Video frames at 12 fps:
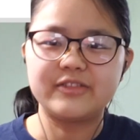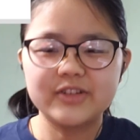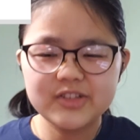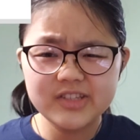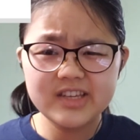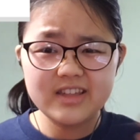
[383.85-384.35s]

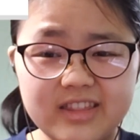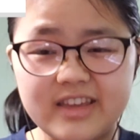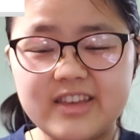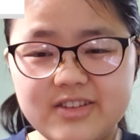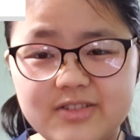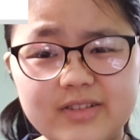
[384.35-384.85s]
Firstly,
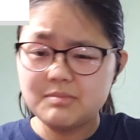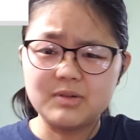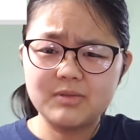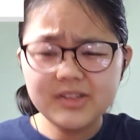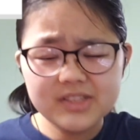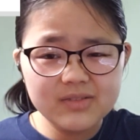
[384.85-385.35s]
thank you, but
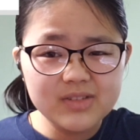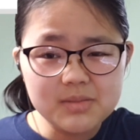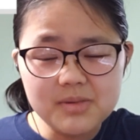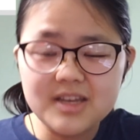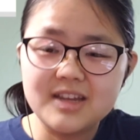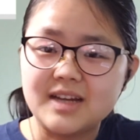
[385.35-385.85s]
relatively
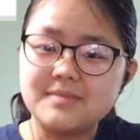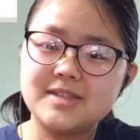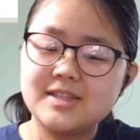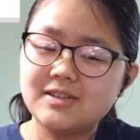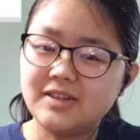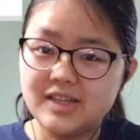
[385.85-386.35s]
speaking, I'm
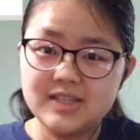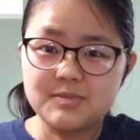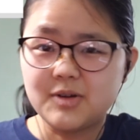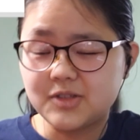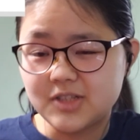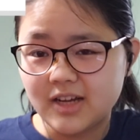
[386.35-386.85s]
still a
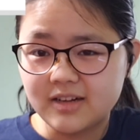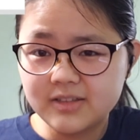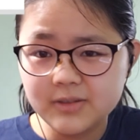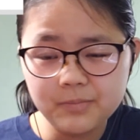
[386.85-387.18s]
small channel.